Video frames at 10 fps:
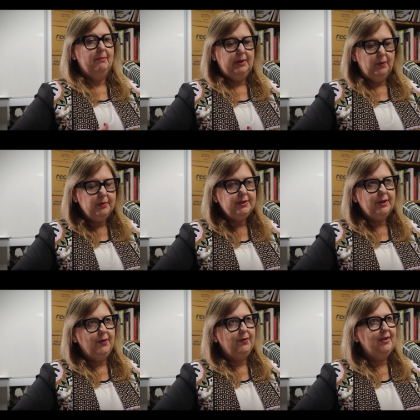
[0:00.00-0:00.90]
but
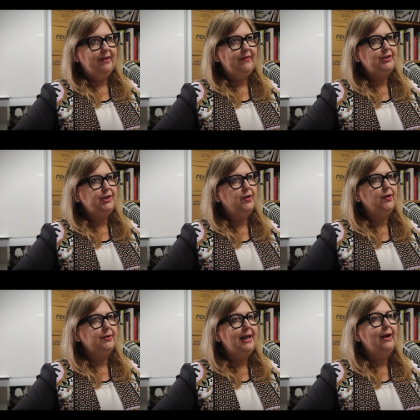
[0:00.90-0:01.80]
also they've actually
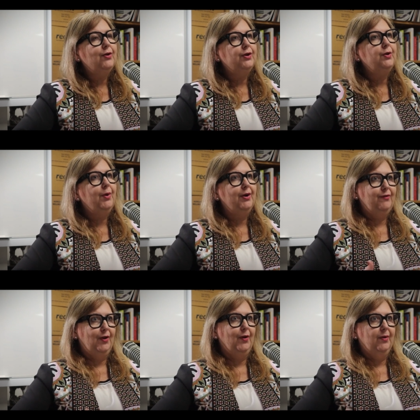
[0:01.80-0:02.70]
got now got a
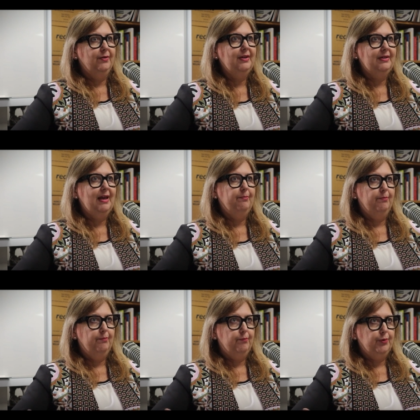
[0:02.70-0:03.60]
workflow that they're
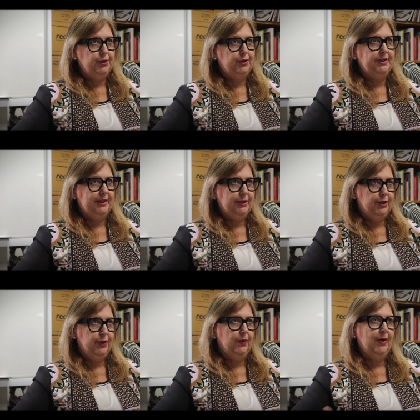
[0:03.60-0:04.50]
producing
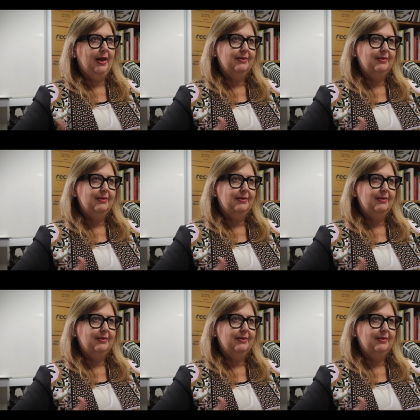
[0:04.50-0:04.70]
to